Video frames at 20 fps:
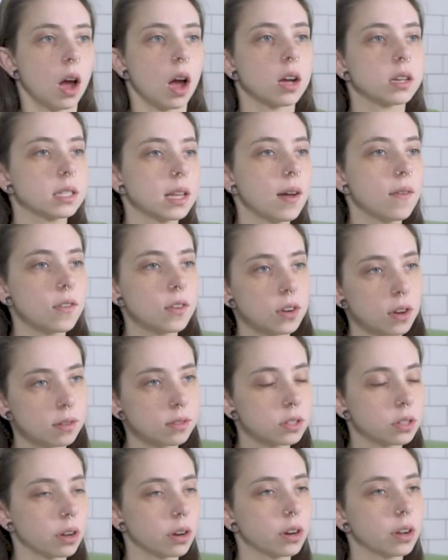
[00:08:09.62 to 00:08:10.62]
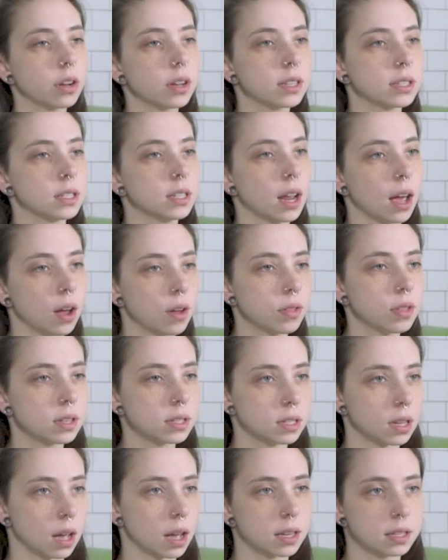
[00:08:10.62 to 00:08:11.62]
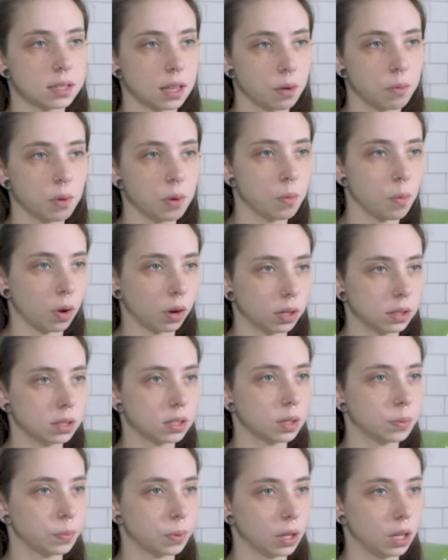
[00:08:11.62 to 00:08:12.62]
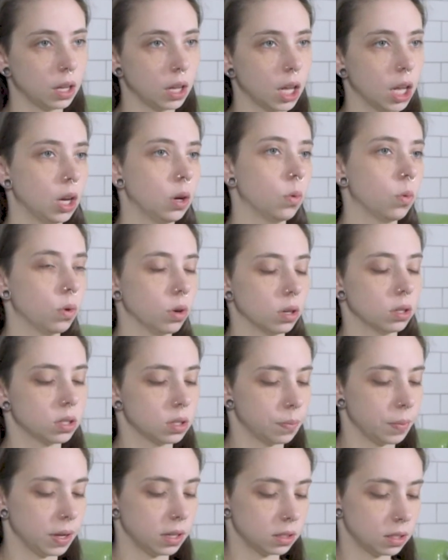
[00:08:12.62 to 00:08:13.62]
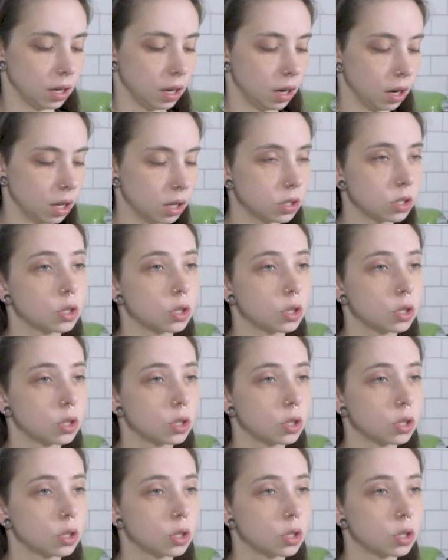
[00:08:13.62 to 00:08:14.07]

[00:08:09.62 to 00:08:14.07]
Our sourdough starter is now the size that we want it to be in order to maintain it.